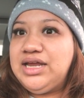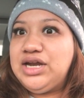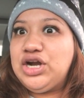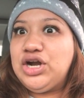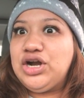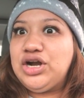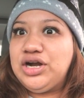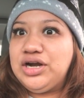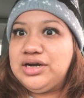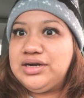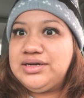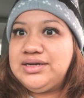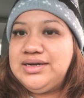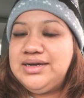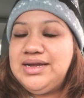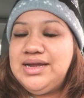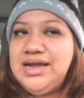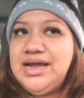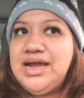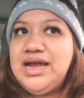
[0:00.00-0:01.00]
hurt,
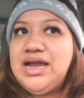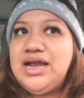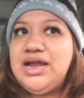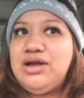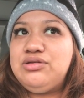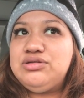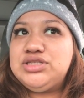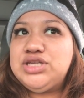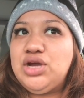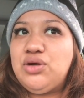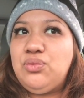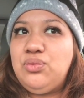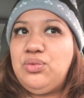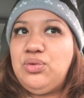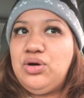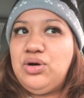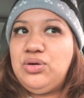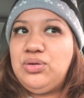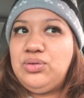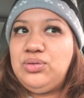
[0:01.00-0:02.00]
and I was like,
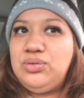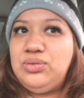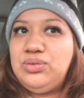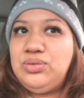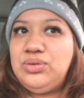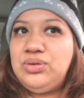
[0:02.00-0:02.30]
whoa.